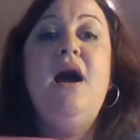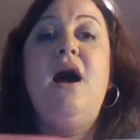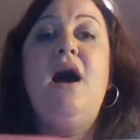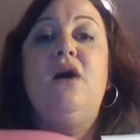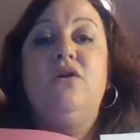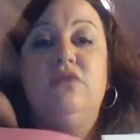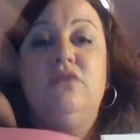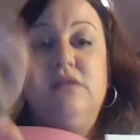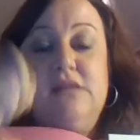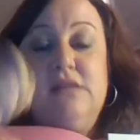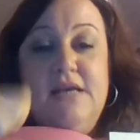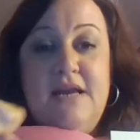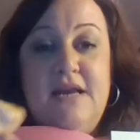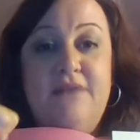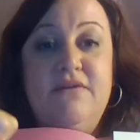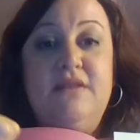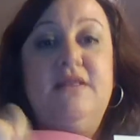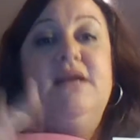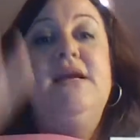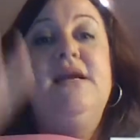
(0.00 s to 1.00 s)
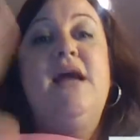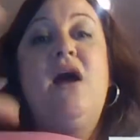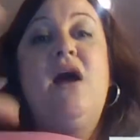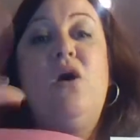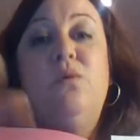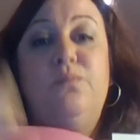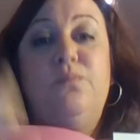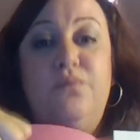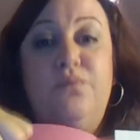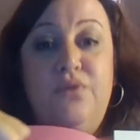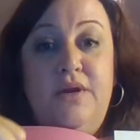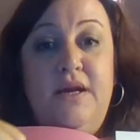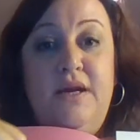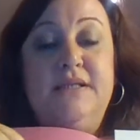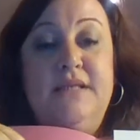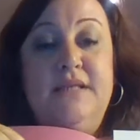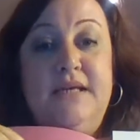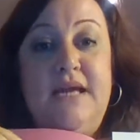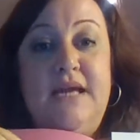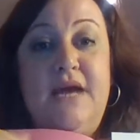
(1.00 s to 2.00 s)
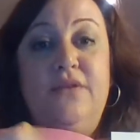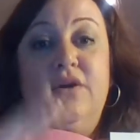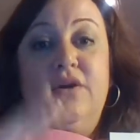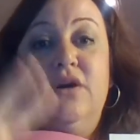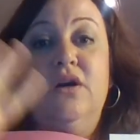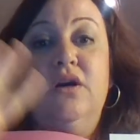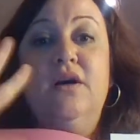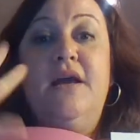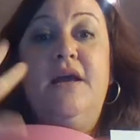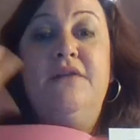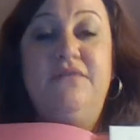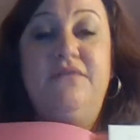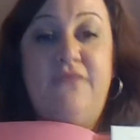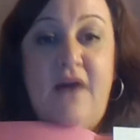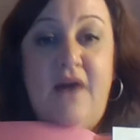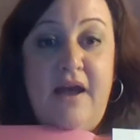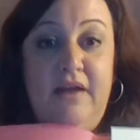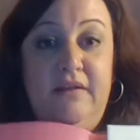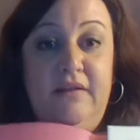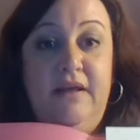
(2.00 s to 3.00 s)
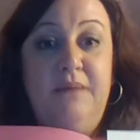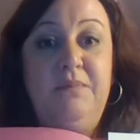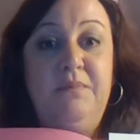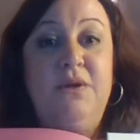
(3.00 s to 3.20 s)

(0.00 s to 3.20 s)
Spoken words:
I'll clean everything out, put it together, and file it.